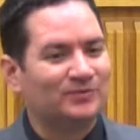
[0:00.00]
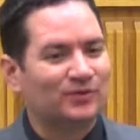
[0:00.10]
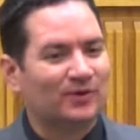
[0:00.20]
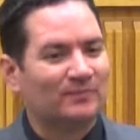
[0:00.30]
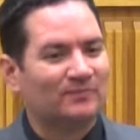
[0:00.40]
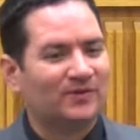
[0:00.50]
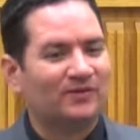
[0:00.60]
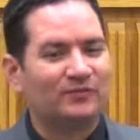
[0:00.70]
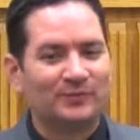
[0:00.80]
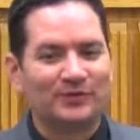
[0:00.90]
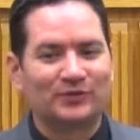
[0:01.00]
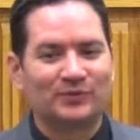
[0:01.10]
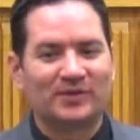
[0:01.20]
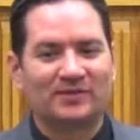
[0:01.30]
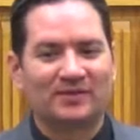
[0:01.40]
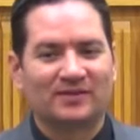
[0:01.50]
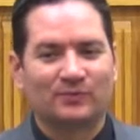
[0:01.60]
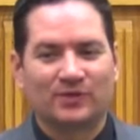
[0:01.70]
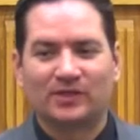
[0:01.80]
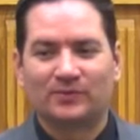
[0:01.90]
so I'm very familiar with
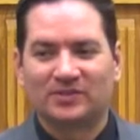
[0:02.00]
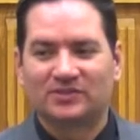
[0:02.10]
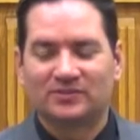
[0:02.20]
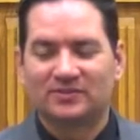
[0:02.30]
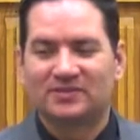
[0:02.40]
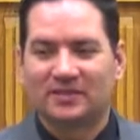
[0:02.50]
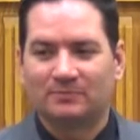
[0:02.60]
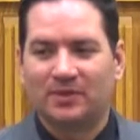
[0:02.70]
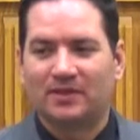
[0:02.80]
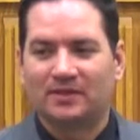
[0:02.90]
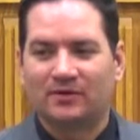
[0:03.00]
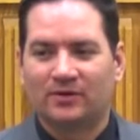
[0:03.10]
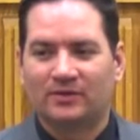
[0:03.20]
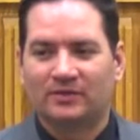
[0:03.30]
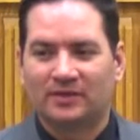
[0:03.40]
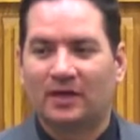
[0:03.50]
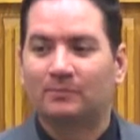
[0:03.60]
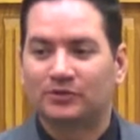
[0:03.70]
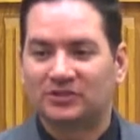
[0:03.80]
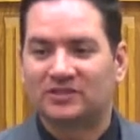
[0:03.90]
working with the students at Pitt on
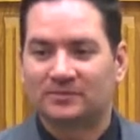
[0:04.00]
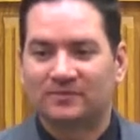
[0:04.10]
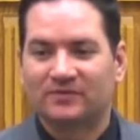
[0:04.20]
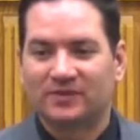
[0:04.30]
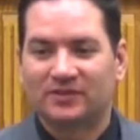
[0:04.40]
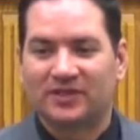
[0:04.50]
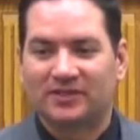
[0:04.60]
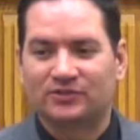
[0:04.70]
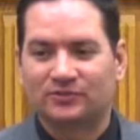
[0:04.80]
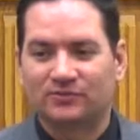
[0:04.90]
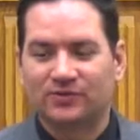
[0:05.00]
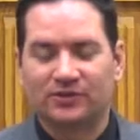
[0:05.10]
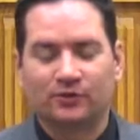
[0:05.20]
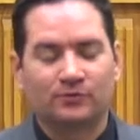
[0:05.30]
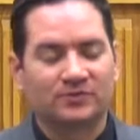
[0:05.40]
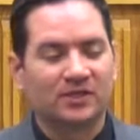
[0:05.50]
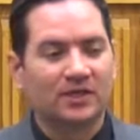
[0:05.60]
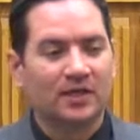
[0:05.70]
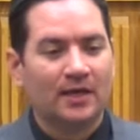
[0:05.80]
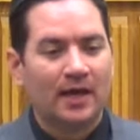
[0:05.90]
accomplishing some of their international career goals.
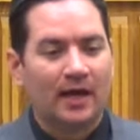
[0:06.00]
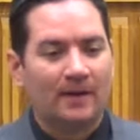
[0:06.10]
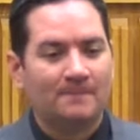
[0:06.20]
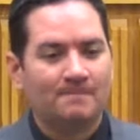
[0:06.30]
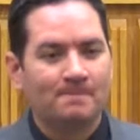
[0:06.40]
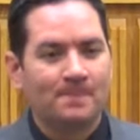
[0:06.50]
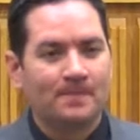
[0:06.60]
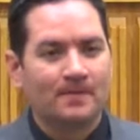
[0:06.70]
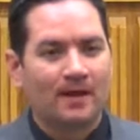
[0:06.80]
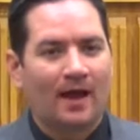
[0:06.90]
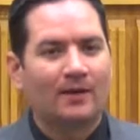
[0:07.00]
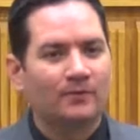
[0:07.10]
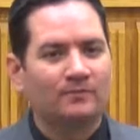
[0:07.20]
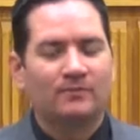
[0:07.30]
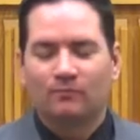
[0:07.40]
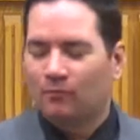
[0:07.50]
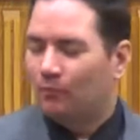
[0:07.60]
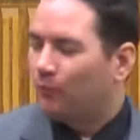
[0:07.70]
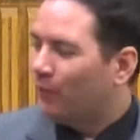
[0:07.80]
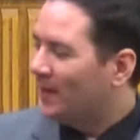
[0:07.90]
I would
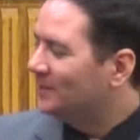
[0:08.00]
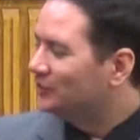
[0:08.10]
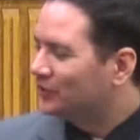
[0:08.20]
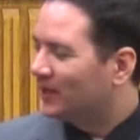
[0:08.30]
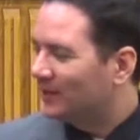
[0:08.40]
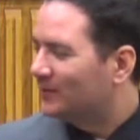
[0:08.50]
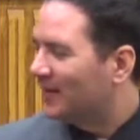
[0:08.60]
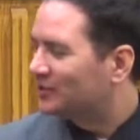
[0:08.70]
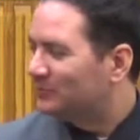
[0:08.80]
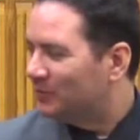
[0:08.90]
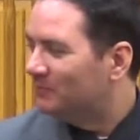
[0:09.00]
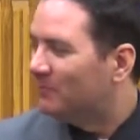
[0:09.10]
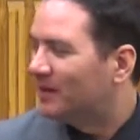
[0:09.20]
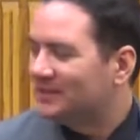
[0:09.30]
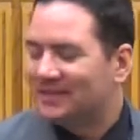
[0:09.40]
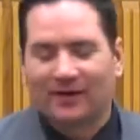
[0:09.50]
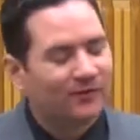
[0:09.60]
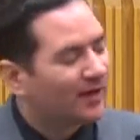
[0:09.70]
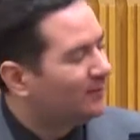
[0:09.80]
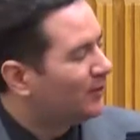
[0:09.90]
wager, I would actually put money down
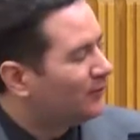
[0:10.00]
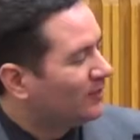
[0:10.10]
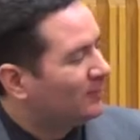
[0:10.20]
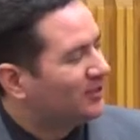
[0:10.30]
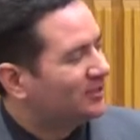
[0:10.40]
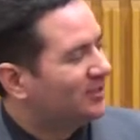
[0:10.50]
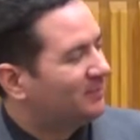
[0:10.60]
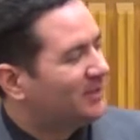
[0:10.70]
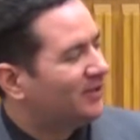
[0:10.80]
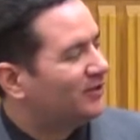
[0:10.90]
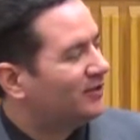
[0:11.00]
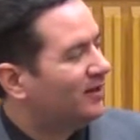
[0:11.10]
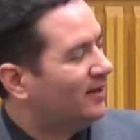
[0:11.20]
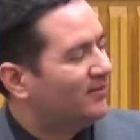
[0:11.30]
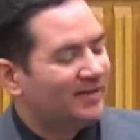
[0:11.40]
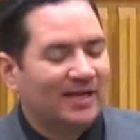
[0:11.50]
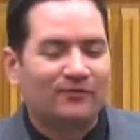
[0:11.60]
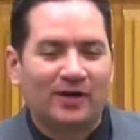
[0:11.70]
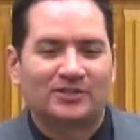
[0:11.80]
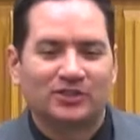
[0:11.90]
that I'm the only person up here that
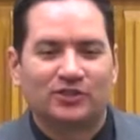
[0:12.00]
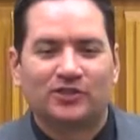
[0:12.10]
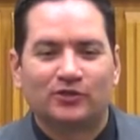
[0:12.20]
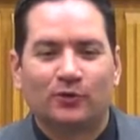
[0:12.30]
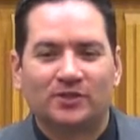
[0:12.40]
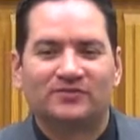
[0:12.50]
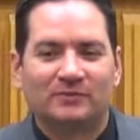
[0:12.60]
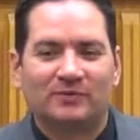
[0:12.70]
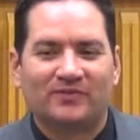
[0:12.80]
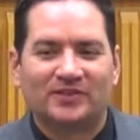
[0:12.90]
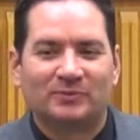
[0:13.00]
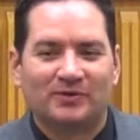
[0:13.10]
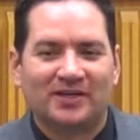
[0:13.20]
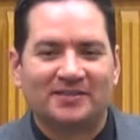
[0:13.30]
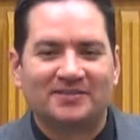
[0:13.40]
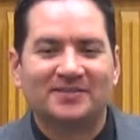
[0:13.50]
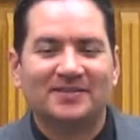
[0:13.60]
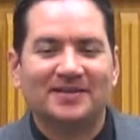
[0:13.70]
never actually took a course from Professor Brand.